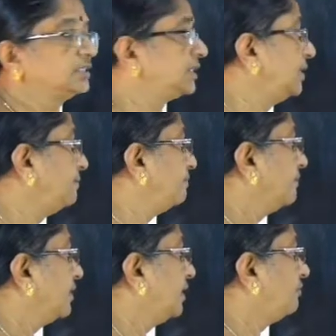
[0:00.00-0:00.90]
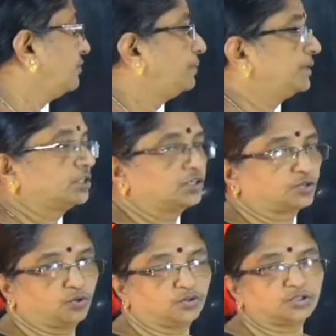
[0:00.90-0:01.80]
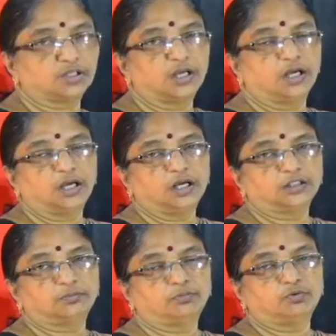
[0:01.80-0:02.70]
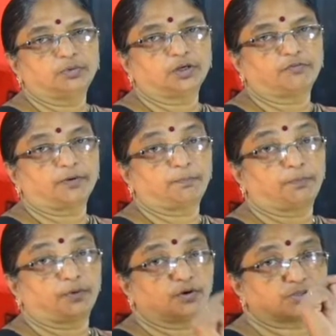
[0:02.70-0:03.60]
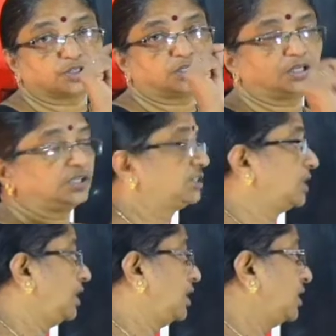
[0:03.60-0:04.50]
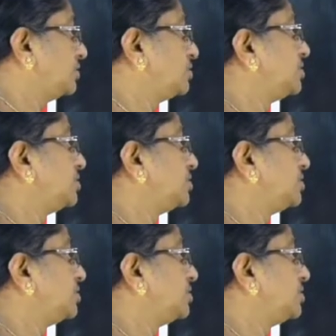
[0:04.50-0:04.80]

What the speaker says: You see, left picture shows the movement of a positive charge